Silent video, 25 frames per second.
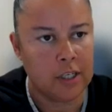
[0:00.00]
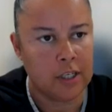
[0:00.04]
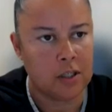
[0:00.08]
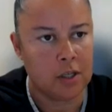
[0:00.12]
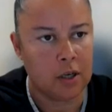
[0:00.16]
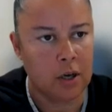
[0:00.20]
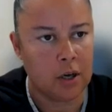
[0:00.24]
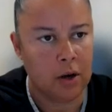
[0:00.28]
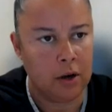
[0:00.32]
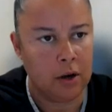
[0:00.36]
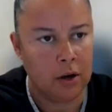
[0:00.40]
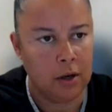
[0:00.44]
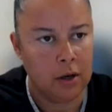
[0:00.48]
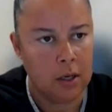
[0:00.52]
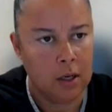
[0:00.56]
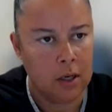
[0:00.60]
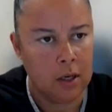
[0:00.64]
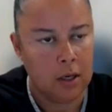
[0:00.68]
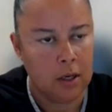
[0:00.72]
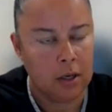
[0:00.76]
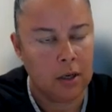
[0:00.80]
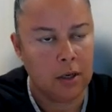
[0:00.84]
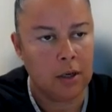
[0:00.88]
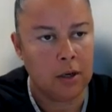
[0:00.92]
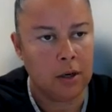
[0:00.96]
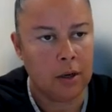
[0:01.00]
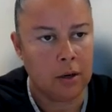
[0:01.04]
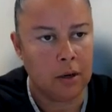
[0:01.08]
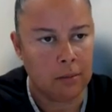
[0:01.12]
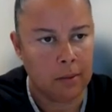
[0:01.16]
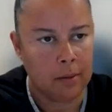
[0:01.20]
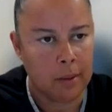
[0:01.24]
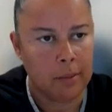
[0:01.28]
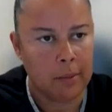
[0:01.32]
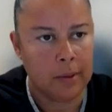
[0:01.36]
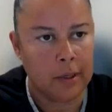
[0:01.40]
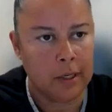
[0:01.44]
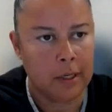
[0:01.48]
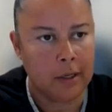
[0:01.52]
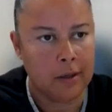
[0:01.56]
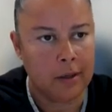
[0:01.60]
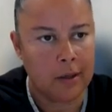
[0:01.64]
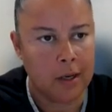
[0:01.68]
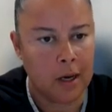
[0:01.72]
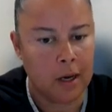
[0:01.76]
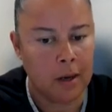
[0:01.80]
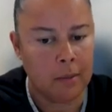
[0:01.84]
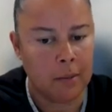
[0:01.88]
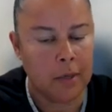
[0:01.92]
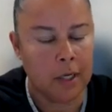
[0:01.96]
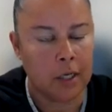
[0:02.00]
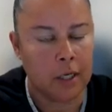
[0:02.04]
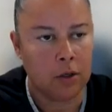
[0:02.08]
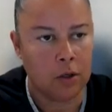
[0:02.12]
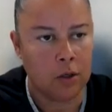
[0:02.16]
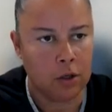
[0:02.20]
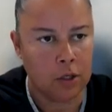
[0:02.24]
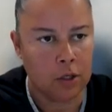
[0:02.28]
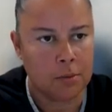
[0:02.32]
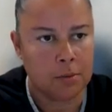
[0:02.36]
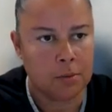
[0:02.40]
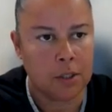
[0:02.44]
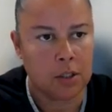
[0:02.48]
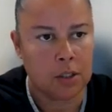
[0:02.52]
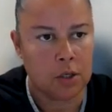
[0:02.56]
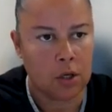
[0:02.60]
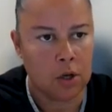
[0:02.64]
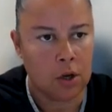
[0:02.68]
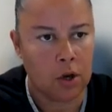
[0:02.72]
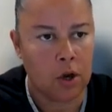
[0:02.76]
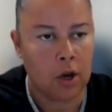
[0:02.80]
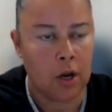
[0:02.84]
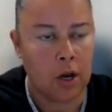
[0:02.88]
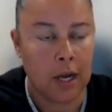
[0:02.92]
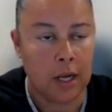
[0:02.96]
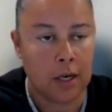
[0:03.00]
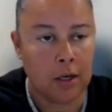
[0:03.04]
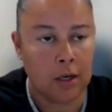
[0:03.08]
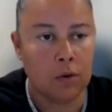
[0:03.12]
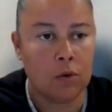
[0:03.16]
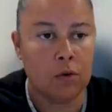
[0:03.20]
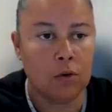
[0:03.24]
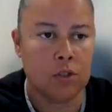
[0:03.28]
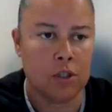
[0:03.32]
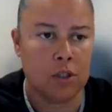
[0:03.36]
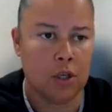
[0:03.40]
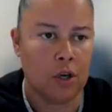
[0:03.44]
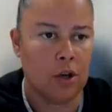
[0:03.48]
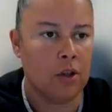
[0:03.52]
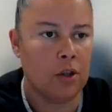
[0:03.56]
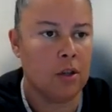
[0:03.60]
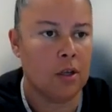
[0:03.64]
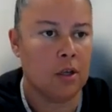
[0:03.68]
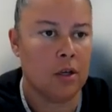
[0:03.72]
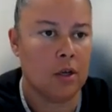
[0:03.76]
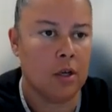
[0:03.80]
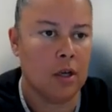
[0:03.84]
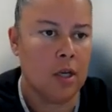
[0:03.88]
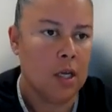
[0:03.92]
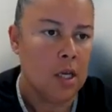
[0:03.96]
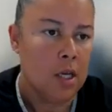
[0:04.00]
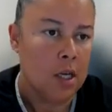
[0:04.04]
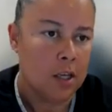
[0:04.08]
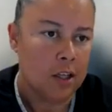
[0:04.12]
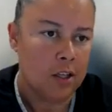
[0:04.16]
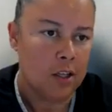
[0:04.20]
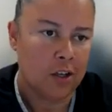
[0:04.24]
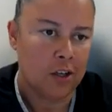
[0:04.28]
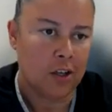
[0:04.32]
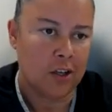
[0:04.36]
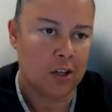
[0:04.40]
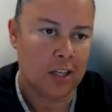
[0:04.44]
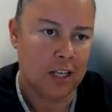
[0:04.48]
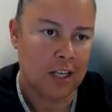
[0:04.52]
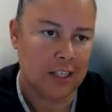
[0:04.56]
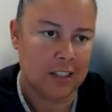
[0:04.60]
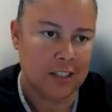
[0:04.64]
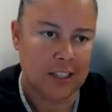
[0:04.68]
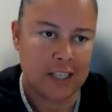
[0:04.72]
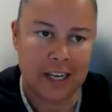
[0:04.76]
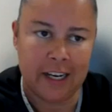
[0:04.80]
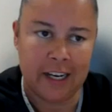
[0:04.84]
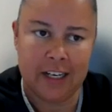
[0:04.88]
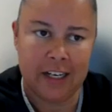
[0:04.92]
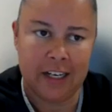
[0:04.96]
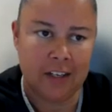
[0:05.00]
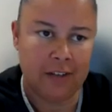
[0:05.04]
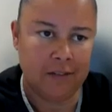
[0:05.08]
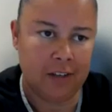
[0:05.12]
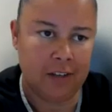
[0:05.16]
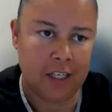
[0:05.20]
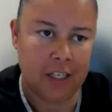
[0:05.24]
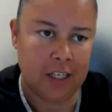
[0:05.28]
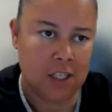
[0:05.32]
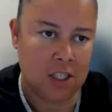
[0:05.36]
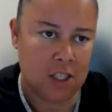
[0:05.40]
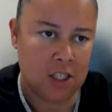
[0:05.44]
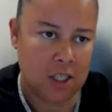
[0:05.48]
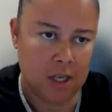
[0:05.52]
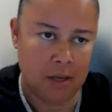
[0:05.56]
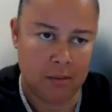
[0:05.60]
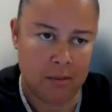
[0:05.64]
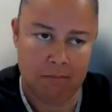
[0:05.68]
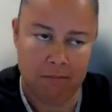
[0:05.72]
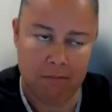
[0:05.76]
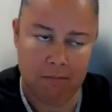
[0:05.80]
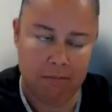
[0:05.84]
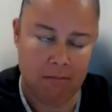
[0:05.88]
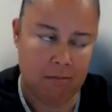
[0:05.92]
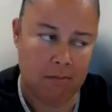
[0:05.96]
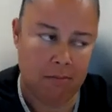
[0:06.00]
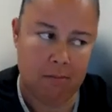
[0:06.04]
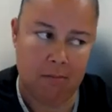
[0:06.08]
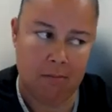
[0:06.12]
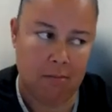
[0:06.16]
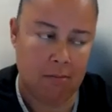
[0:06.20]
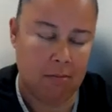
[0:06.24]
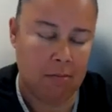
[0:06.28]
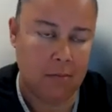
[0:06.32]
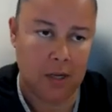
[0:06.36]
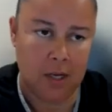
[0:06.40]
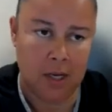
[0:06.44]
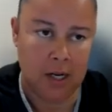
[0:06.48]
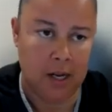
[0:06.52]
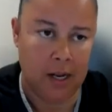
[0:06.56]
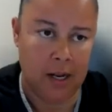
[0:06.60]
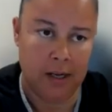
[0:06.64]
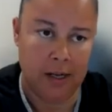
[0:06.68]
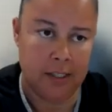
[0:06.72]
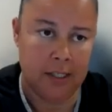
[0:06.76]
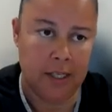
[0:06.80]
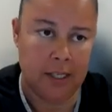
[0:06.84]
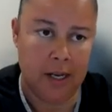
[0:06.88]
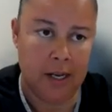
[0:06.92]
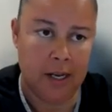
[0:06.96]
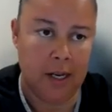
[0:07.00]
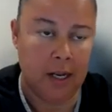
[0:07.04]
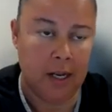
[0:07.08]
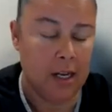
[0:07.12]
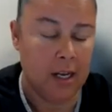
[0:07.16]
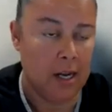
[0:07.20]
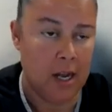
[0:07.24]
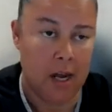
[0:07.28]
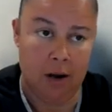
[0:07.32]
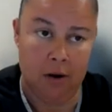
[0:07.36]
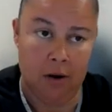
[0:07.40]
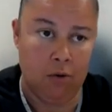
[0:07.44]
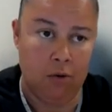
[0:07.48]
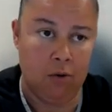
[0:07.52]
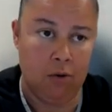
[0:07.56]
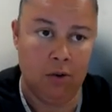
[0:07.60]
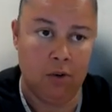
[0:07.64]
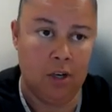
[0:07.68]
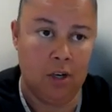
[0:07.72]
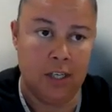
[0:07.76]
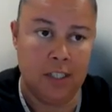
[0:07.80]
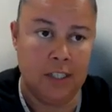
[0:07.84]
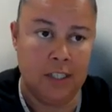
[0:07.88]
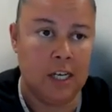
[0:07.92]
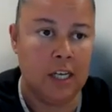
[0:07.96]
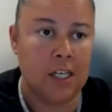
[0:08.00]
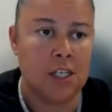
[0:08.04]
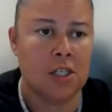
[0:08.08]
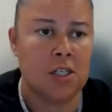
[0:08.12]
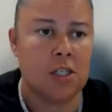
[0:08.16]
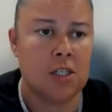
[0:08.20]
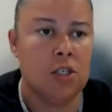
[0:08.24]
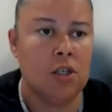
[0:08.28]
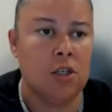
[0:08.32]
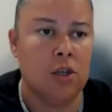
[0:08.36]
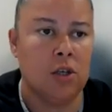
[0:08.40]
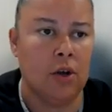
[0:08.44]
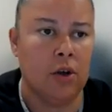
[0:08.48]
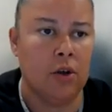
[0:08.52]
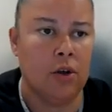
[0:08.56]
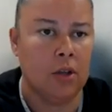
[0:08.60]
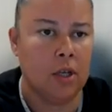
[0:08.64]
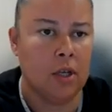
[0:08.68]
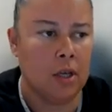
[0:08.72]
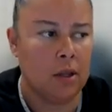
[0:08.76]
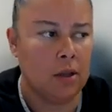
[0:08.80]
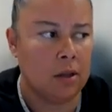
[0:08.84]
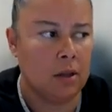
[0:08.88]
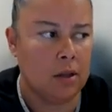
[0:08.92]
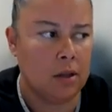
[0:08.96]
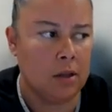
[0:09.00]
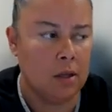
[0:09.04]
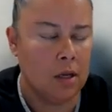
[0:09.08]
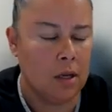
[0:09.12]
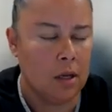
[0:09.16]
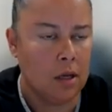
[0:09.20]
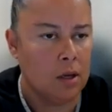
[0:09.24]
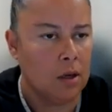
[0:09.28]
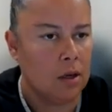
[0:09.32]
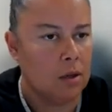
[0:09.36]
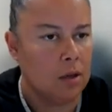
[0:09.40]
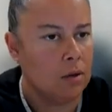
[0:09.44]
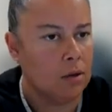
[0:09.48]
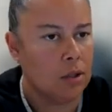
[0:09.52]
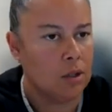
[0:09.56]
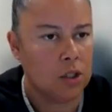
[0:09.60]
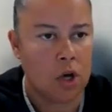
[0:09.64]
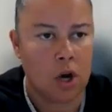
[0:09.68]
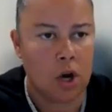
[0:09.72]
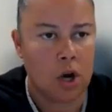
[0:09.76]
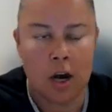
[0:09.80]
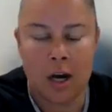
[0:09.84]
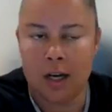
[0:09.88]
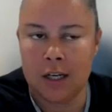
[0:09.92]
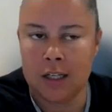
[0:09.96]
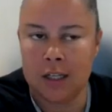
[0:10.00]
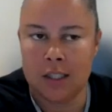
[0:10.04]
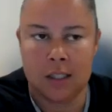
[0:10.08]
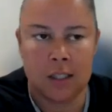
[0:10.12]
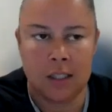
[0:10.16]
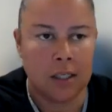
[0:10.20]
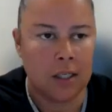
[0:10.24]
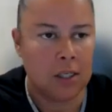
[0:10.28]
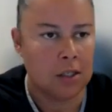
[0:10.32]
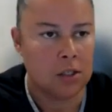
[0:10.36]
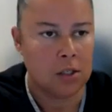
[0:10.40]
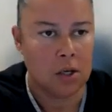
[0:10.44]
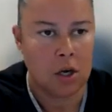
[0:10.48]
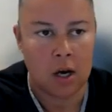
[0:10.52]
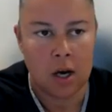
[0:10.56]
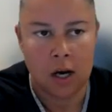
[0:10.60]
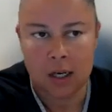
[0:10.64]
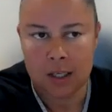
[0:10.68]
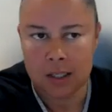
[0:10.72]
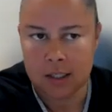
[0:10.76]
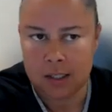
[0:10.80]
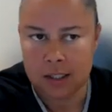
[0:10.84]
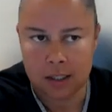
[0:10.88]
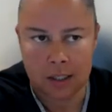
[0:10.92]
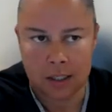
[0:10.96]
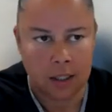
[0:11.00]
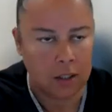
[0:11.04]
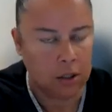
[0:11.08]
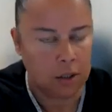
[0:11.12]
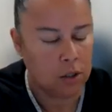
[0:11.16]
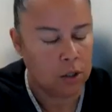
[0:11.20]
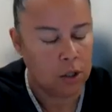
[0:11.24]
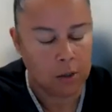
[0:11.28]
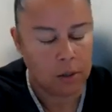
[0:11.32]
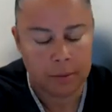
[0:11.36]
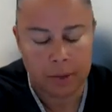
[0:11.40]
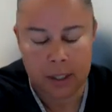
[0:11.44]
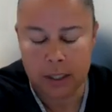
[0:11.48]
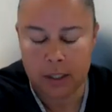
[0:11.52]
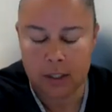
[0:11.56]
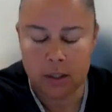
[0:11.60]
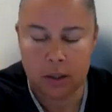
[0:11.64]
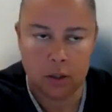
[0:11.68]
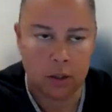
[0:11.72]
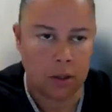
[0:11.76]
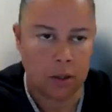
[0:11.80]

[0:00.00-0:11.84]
So, you know, a big acknowledgement to her, and also the, you know, the executive leadership in our team, in our organisation. You know, they tirelessly lobbied,